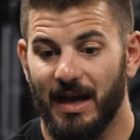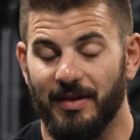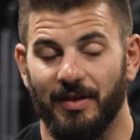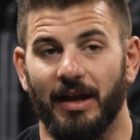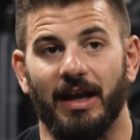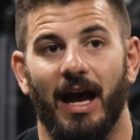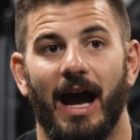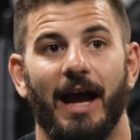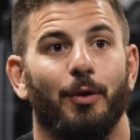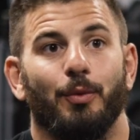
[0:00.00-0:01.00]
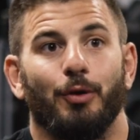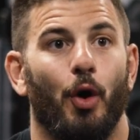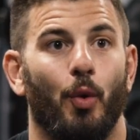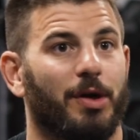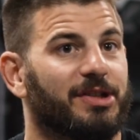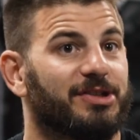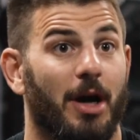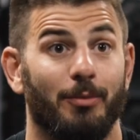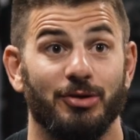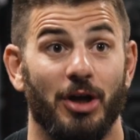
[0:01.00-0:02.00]
And, like, I don't know what his
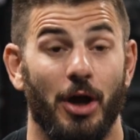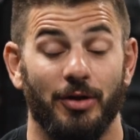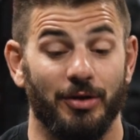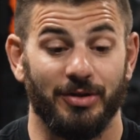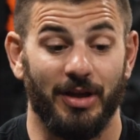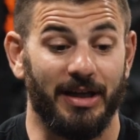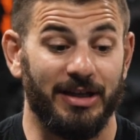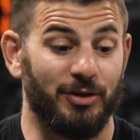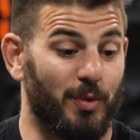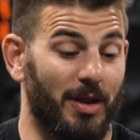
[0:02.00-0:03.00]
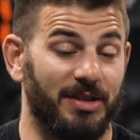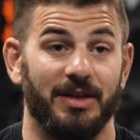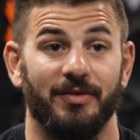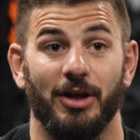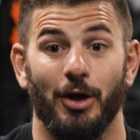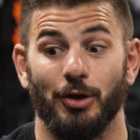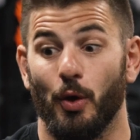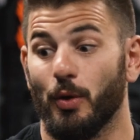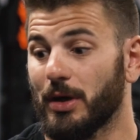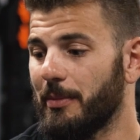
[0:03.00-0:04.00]
numbers are. They're, like, he's relatively
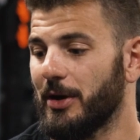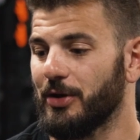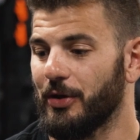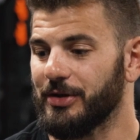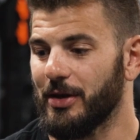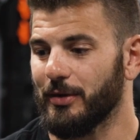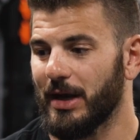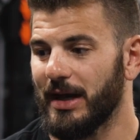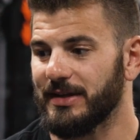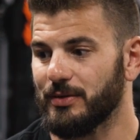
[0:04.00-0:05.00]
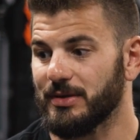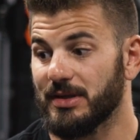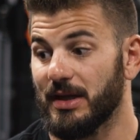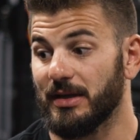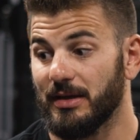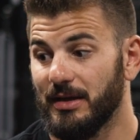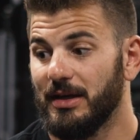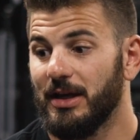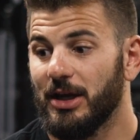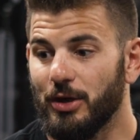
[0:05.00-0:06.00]
unknown compared to all the other guys. So it's like,
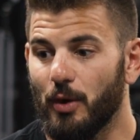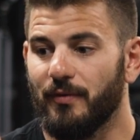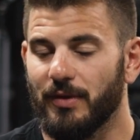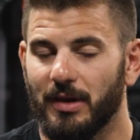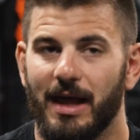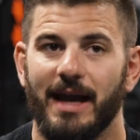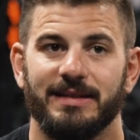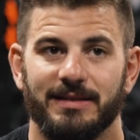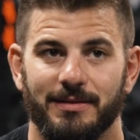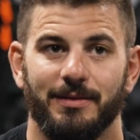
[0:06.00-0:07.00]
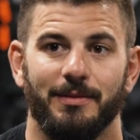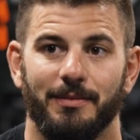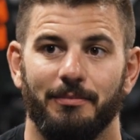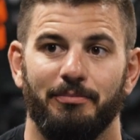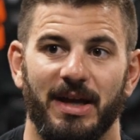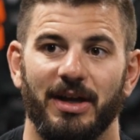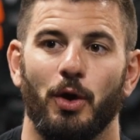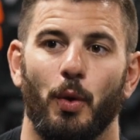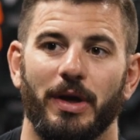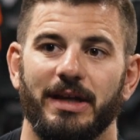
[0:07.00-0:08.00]
you know, for the last bit
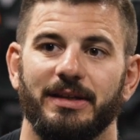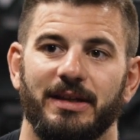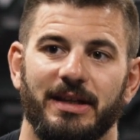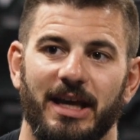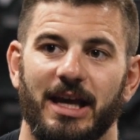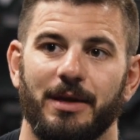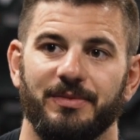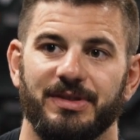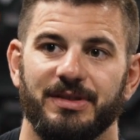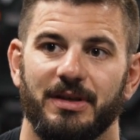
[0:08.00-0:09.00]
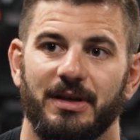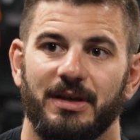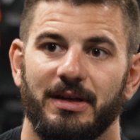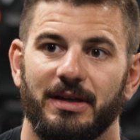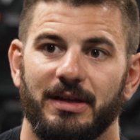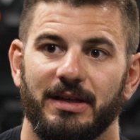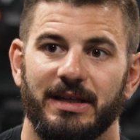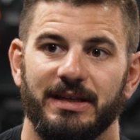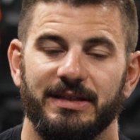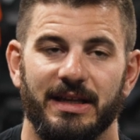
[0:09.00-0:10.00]
going into the games,
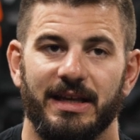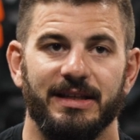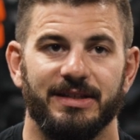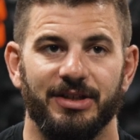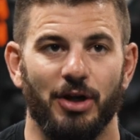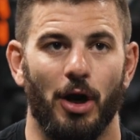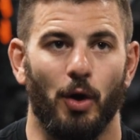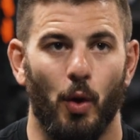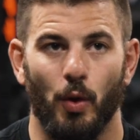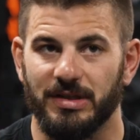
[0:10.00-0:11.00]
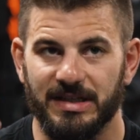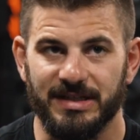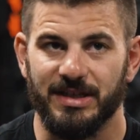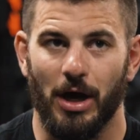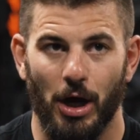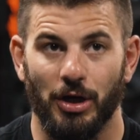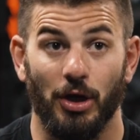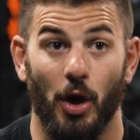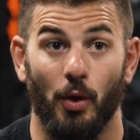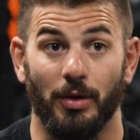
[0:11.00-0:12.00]
he's the dark horse. He's the
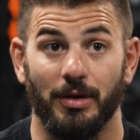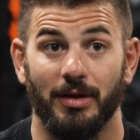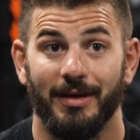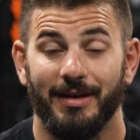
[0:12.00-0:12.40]
unknown.